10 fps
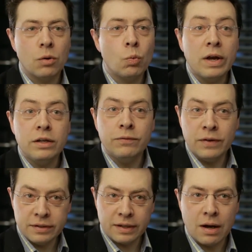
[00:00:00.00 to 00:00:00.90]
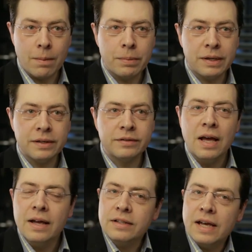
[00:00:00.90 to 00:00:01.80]
when you visit companies,
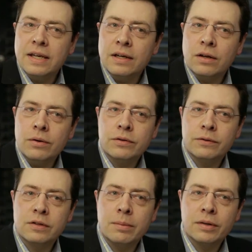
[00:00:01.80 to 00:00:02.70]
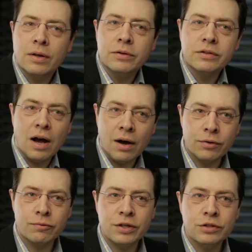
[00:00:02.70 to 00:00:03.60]
taking note of some of those
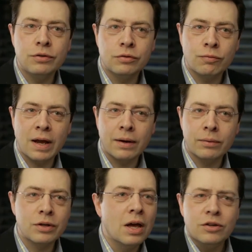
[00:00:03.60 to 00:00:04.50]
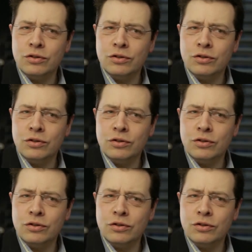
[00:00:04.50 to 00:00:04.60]
other issues around,